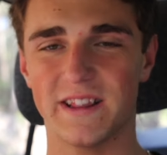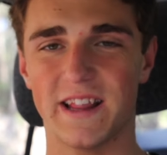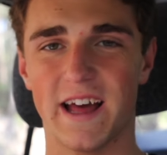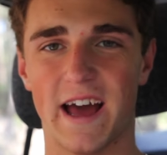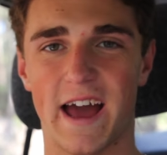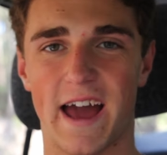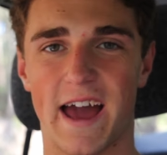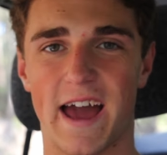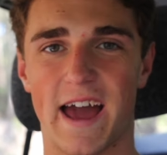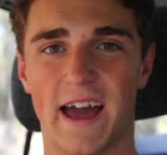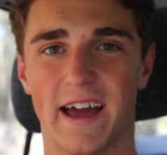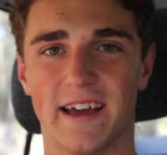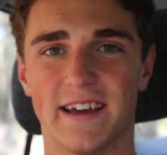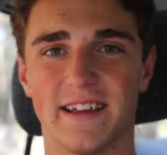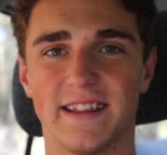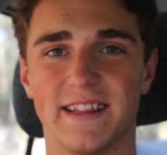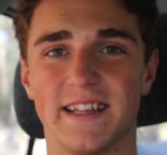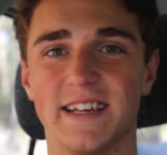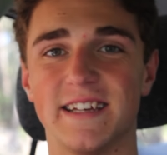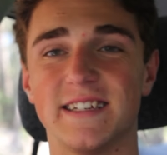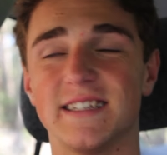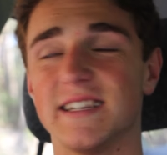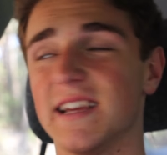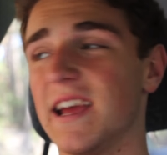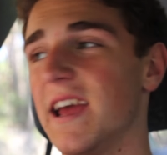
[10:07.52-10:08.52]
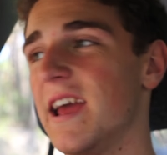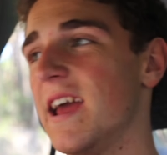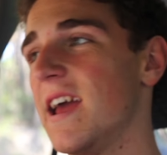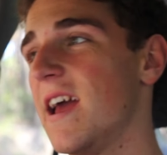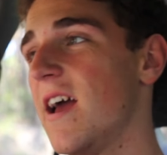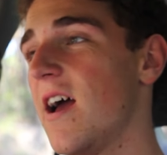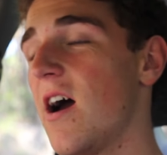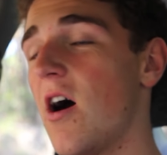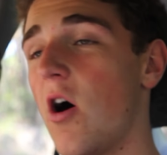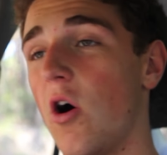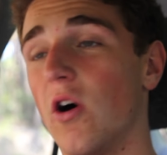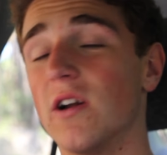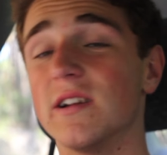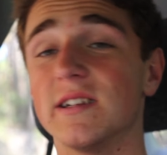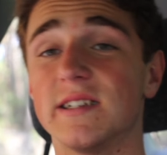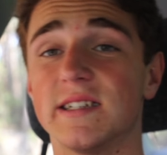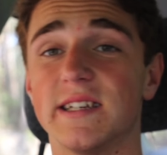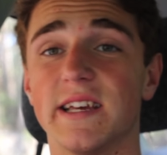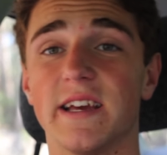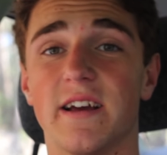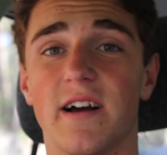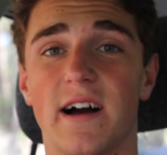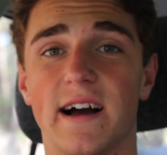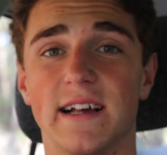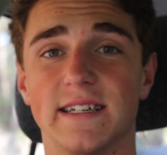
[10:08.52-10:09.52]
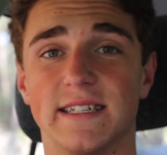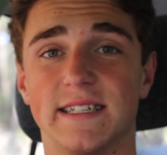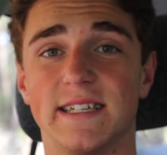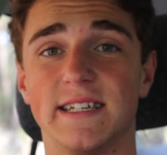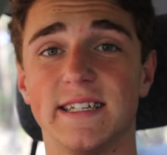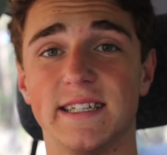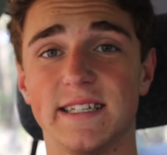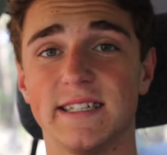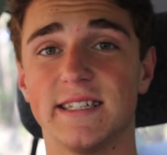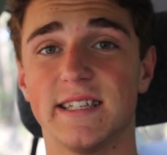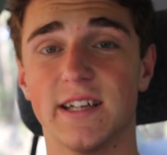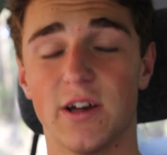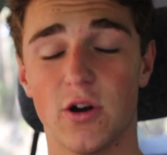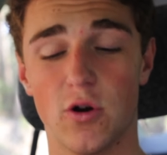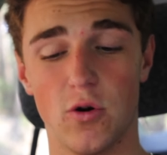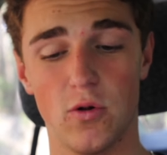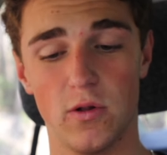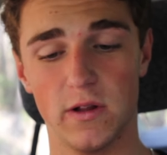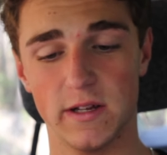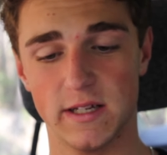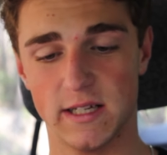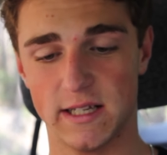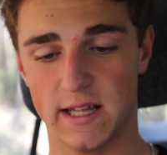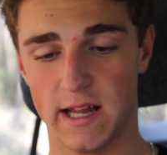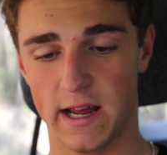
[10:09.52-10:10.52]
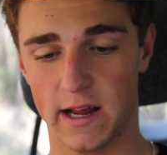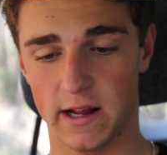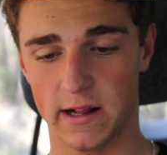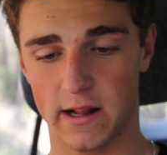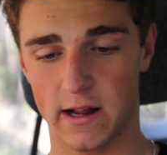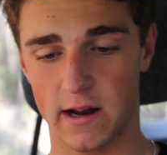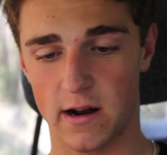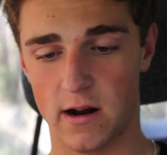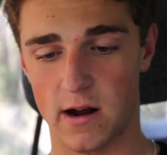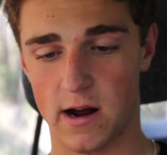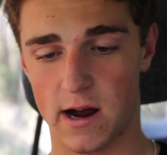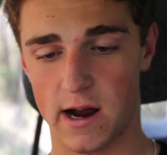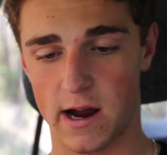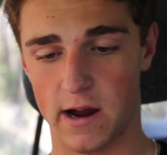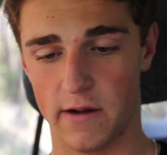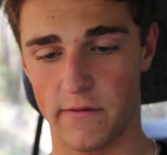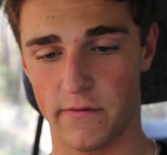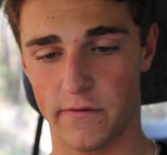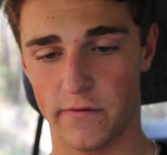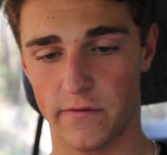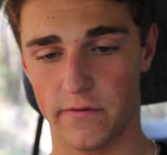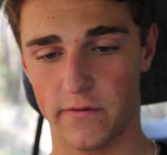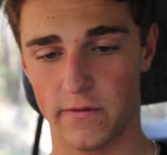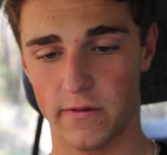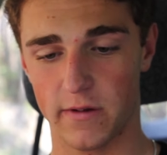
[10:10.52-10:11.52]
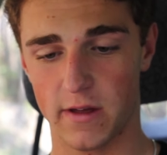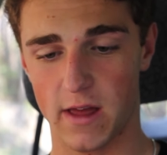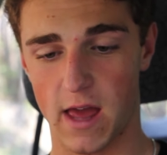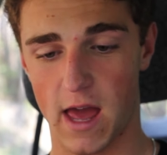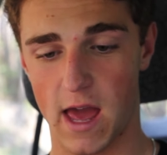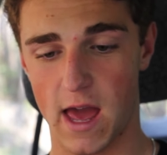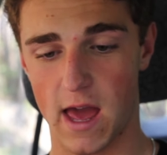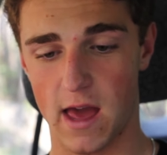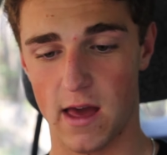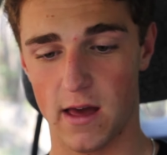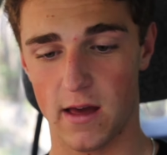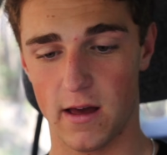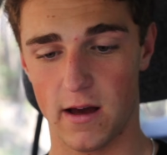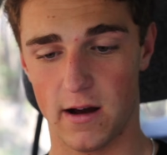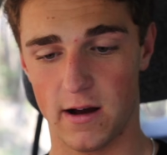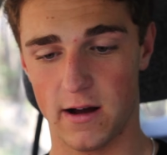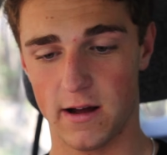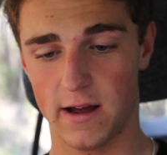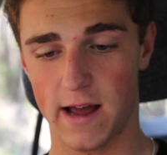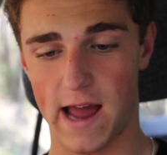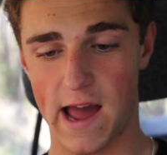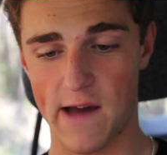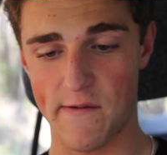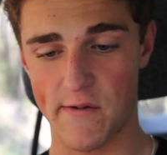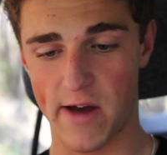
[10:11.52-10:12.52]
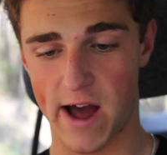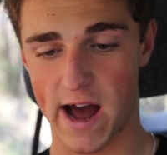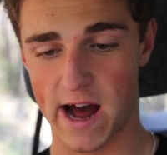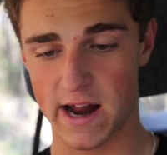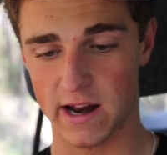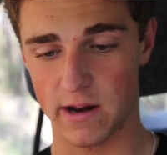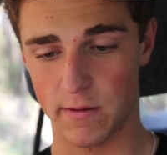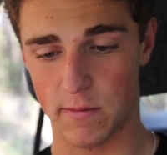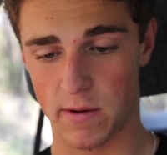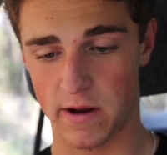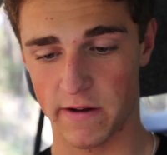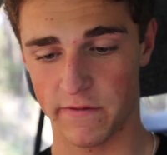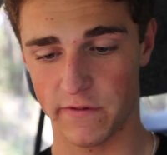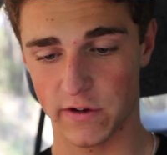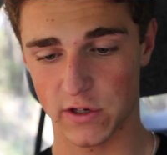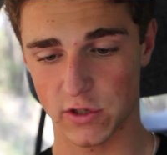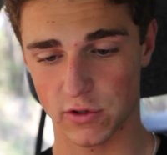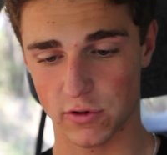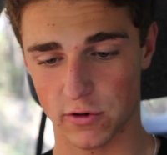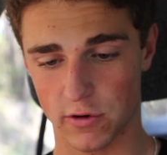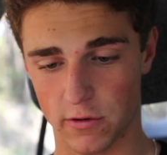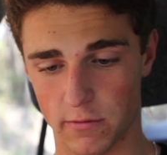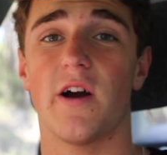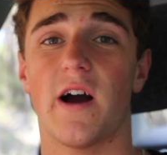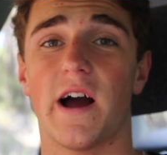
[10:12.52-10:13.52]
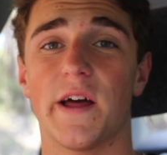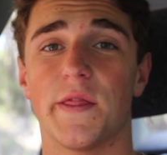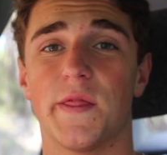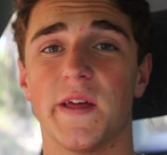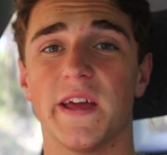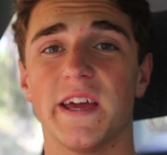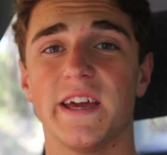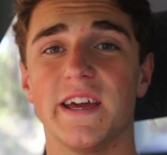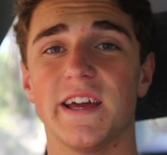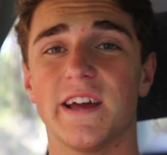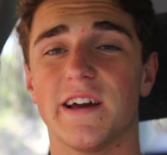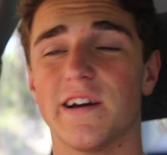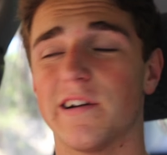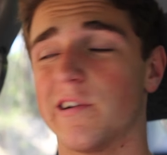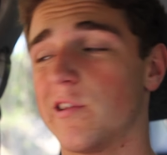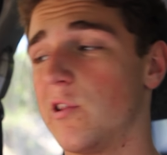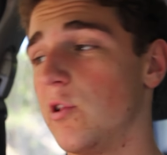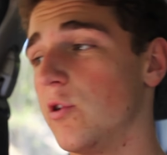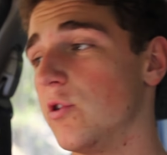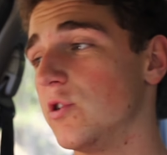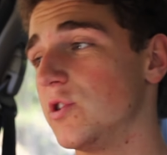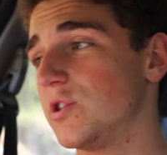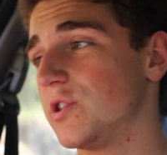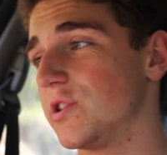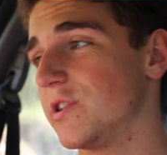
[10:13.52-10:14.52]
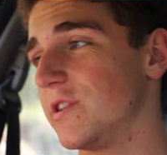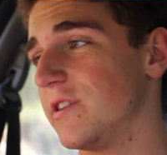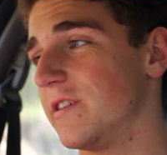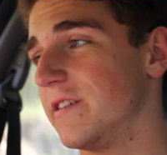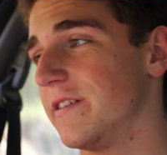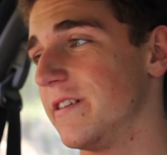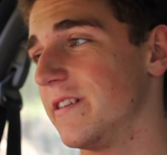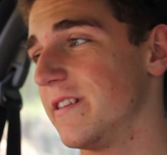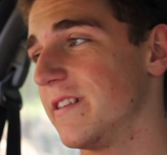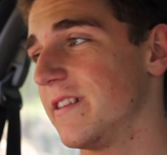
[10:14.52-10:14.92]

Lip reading: the heck? This, honestly guys, this is the coolest thing that I've ever had in my fish room. I think in conclusion,